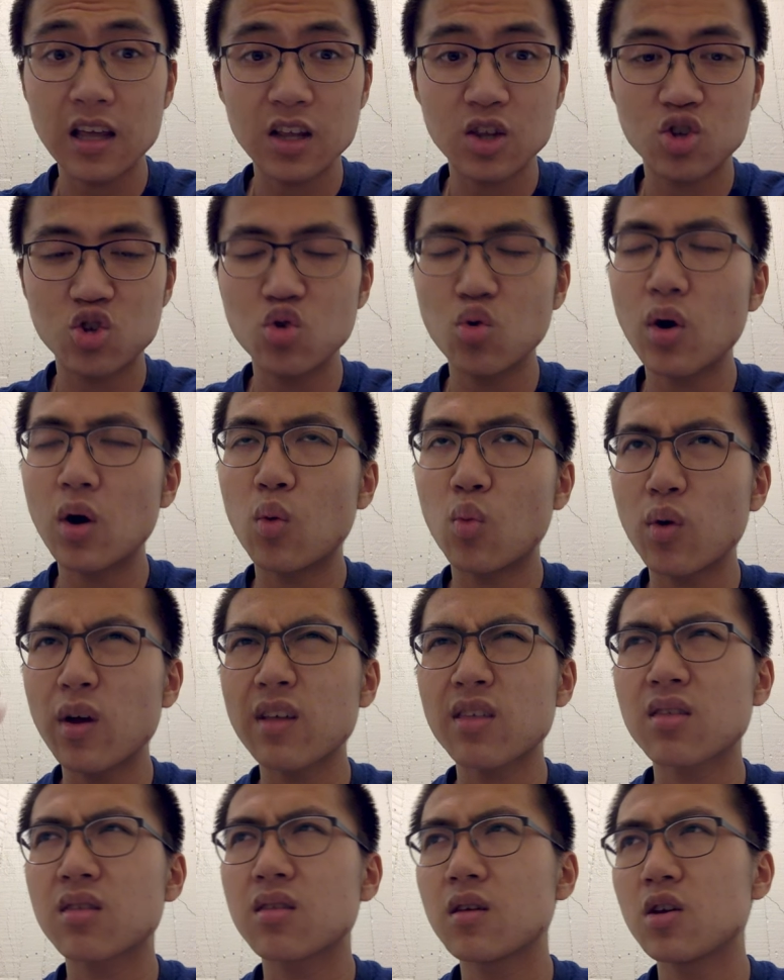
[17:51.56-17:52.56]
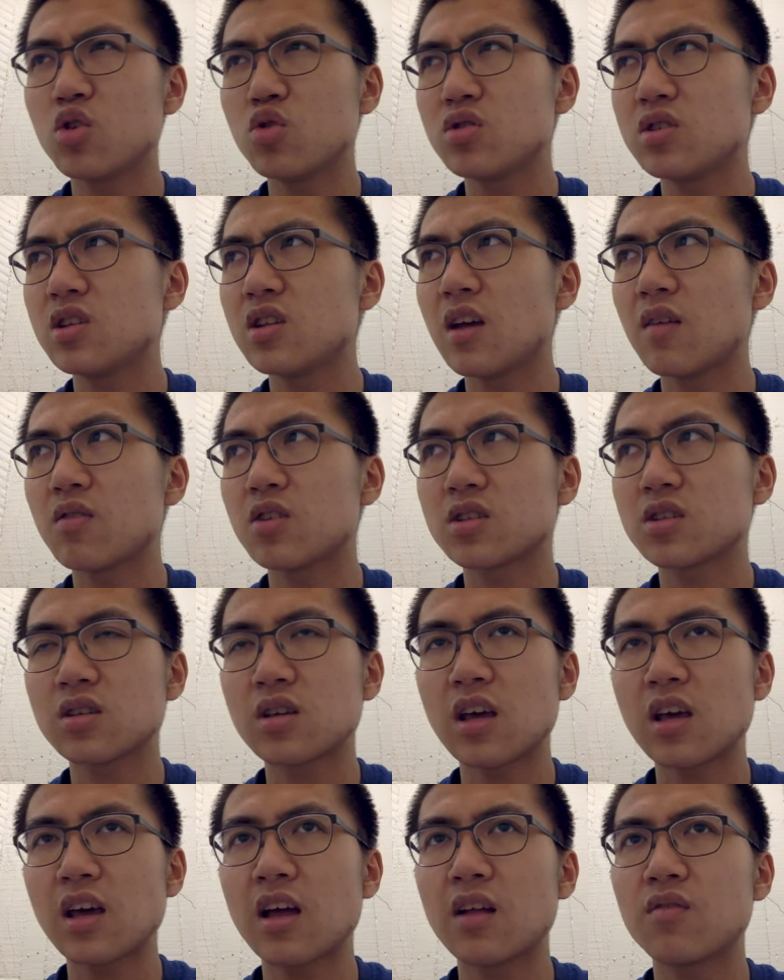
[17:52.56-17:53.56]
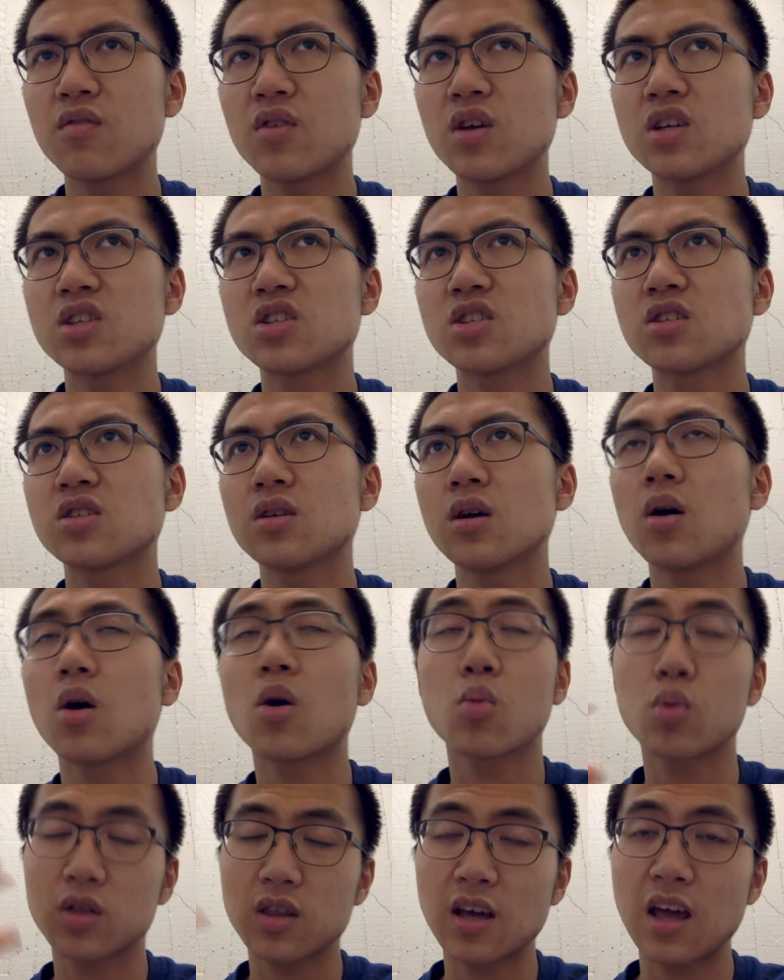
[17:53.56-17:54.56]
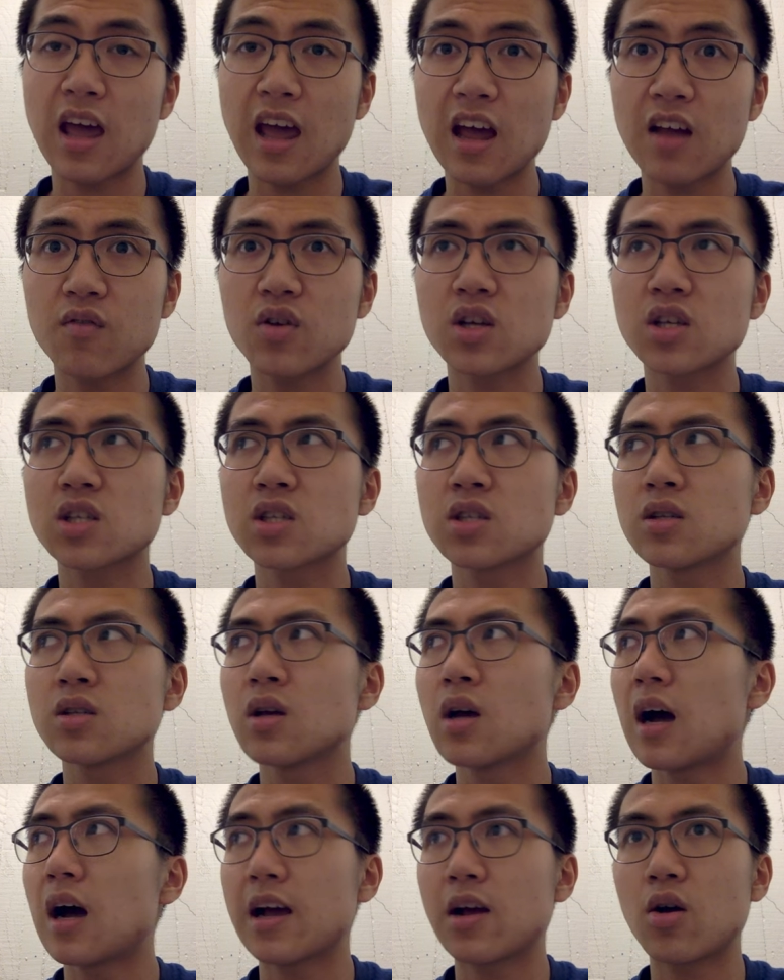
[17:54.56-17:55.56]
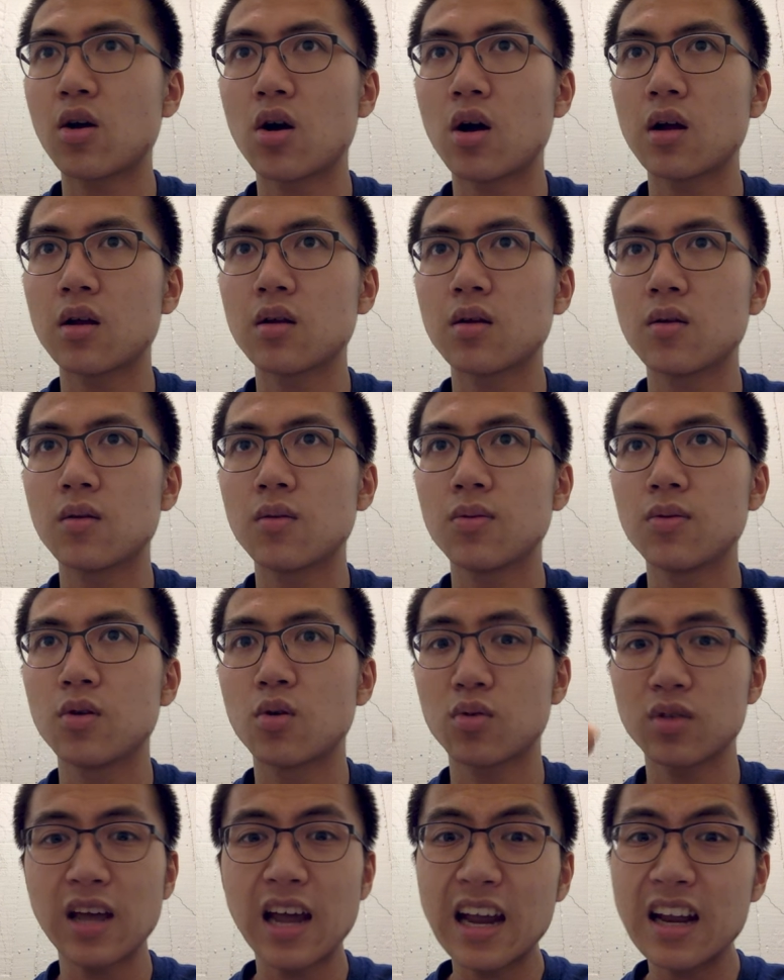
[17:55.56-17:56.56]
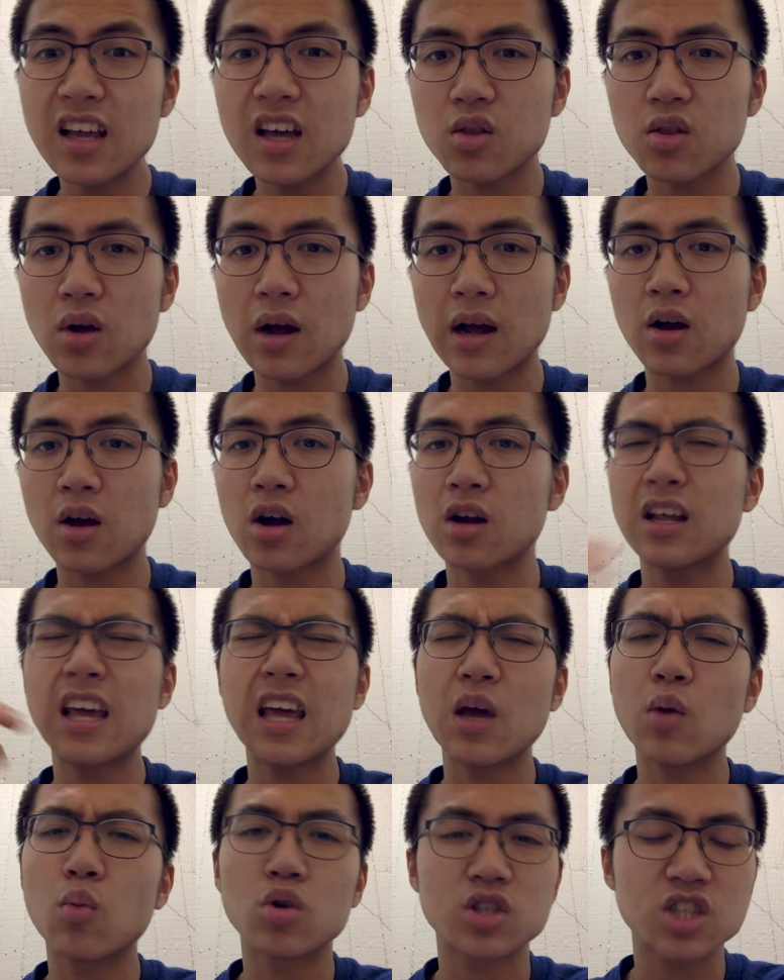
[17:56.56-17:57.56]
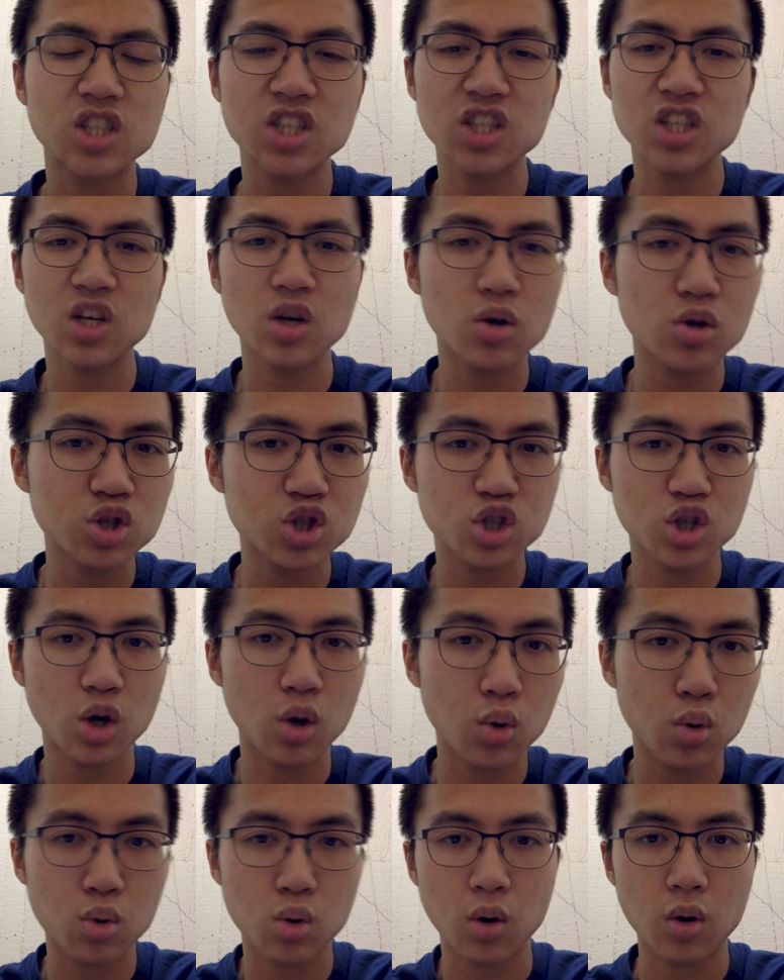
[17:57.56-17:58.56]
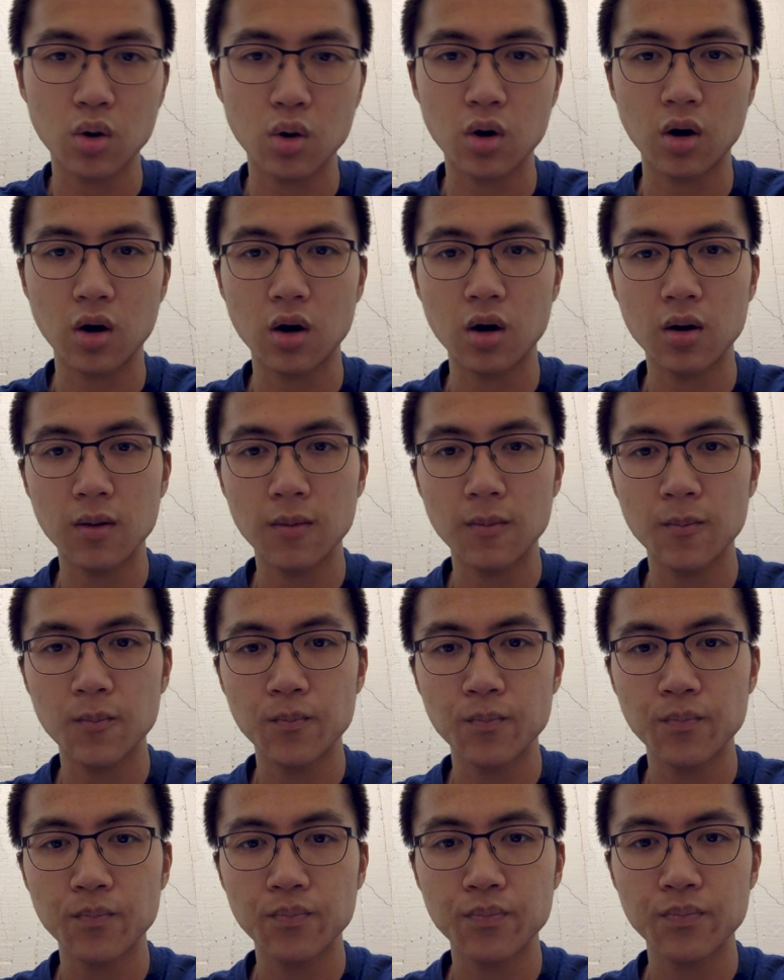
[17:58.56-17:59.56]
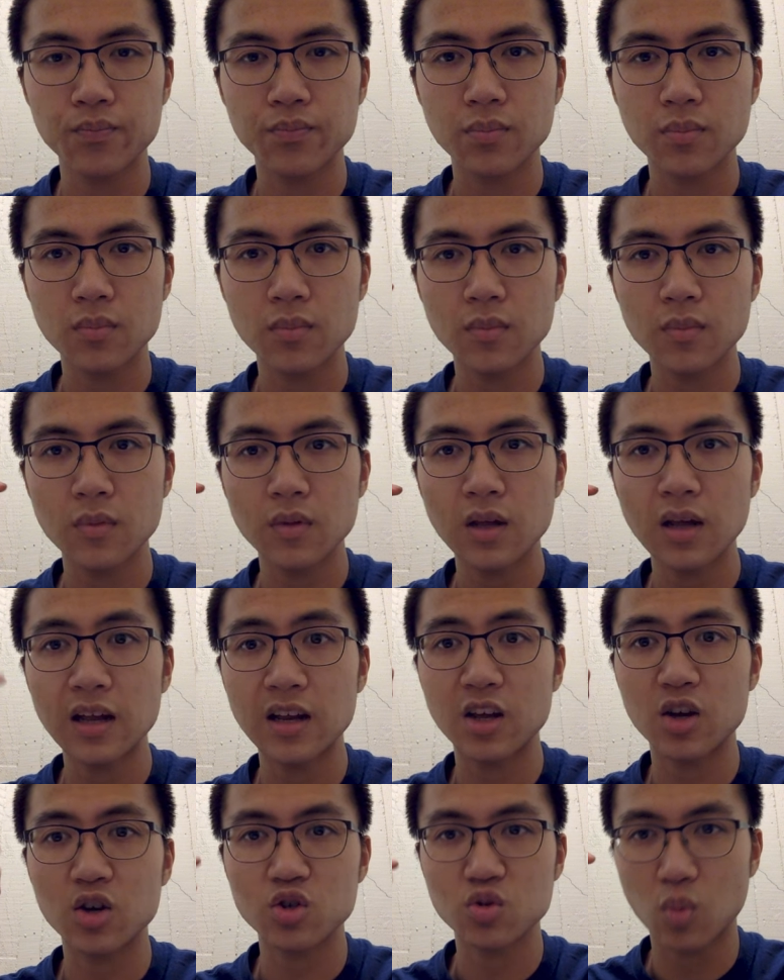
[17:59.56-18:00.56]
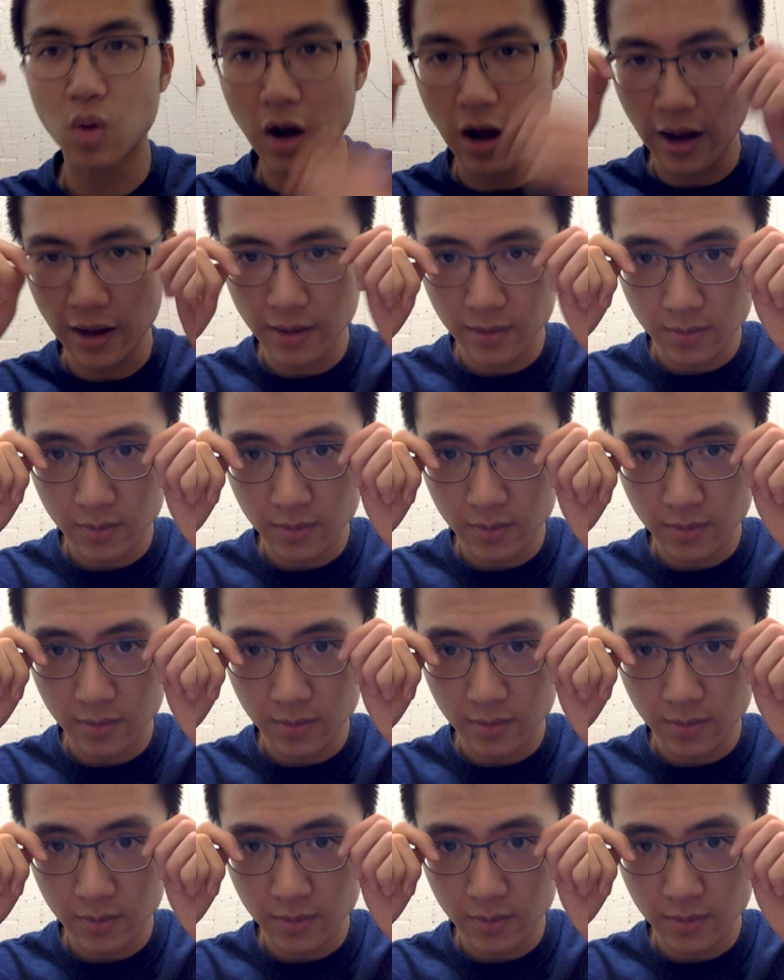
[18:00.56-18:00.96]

do it with the UC Davis Canvas or with the Canvas icon or with any other icon, it will still show Kroger. And here's why.